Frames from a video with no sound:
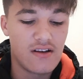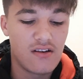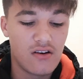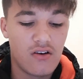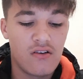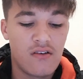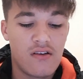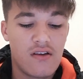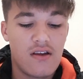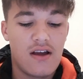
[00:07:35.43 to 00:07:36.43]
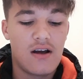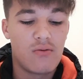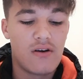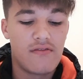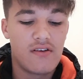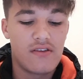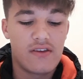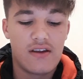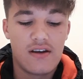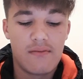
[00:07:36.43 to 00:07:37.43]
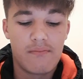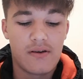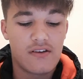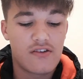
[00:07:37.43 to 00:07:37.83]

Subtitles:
lot. However, the Olympic